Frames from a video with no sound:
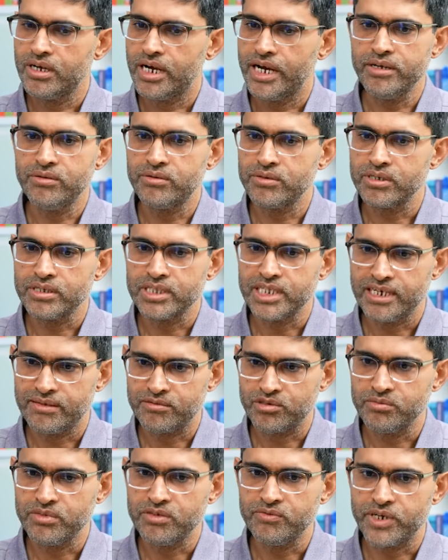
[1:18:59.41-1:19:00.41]
I don't think they
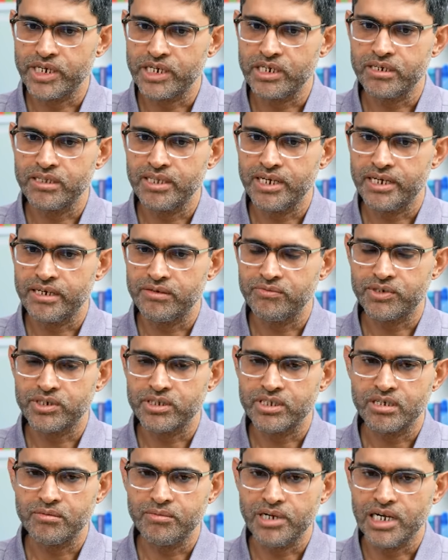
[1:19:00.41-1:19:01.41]
have to be worried that what they're